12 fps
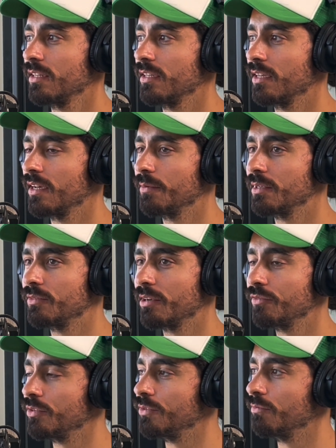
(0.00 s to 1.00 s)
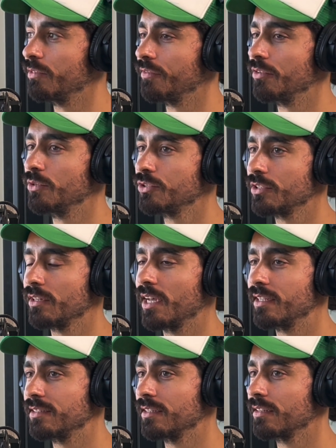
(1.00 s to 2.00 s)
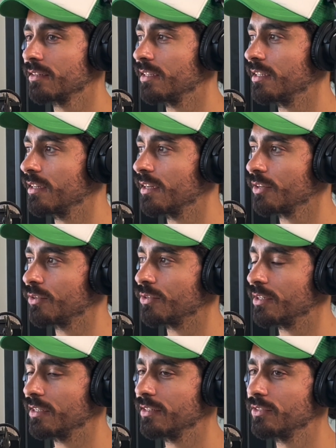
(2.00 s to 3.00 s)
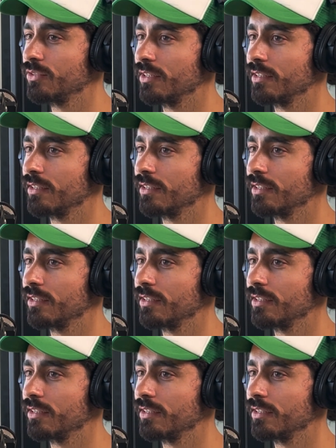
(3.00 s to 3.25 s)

and revolutionizing the courier industry.